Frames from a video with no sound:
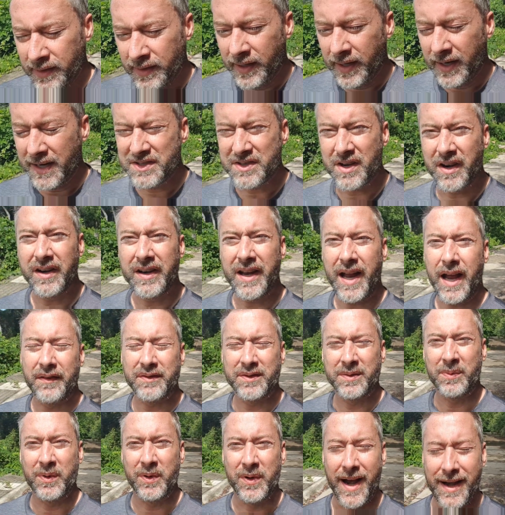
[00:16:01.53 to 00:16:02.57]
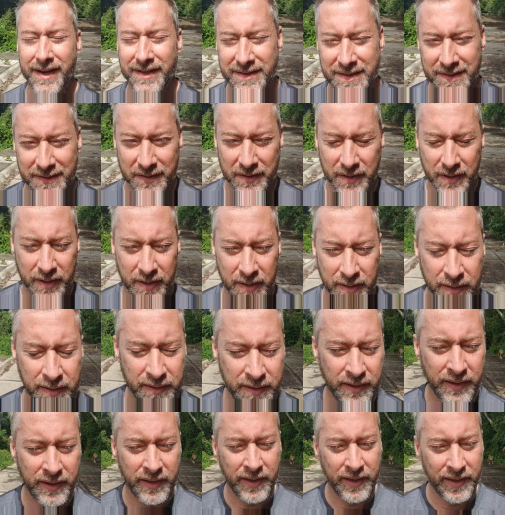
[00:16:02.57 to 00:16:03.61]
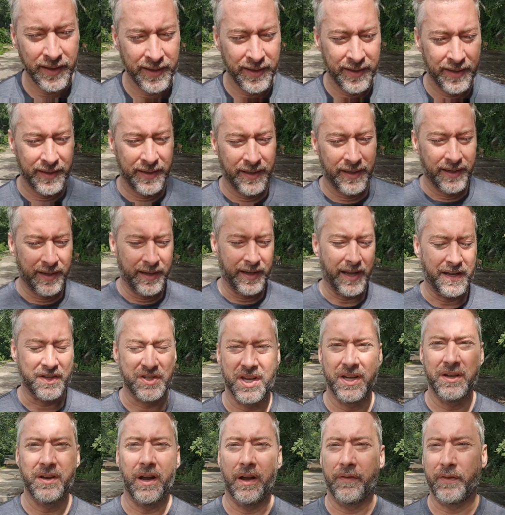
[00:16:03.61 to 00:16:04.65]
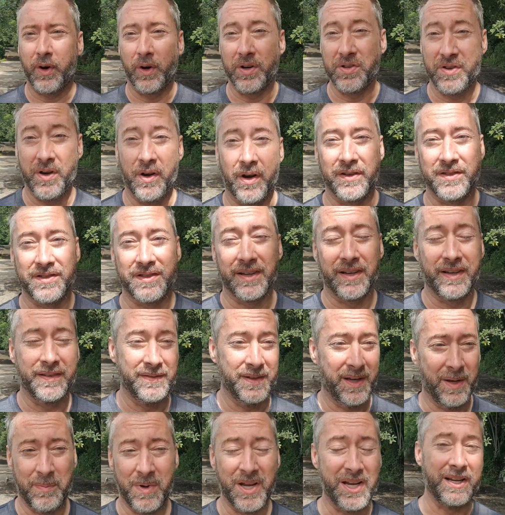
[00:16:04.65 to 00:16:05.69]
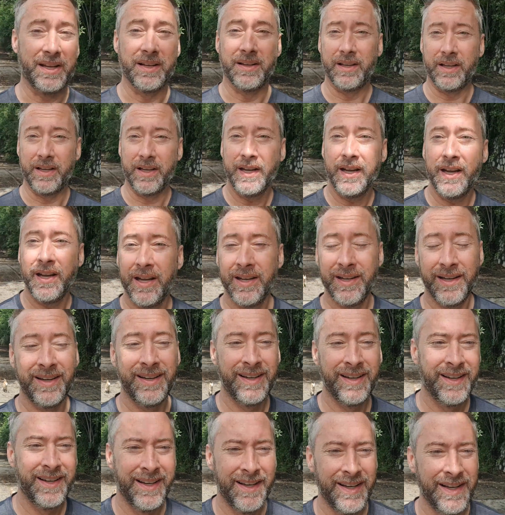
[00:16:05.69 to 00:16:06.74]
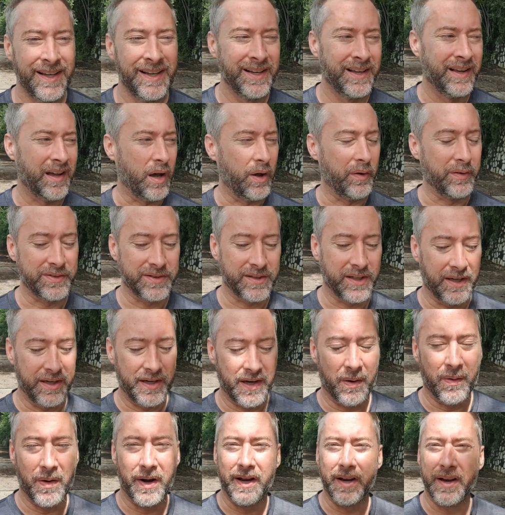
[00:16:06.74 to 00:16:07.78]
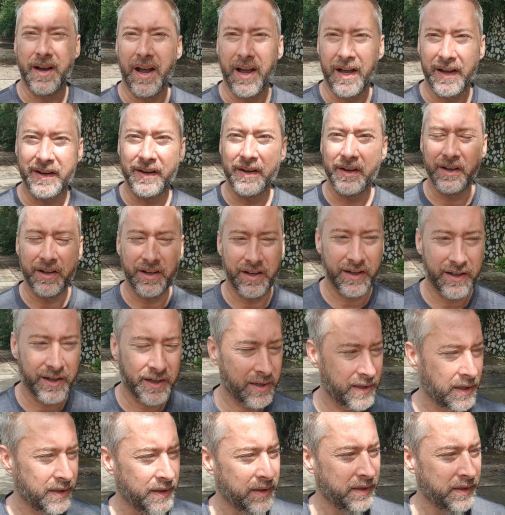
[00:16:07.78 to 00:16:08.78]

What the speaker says: I started to have some gratitude. And she, of course, noticed it immediately. All of a sudden, I wanted to hug her.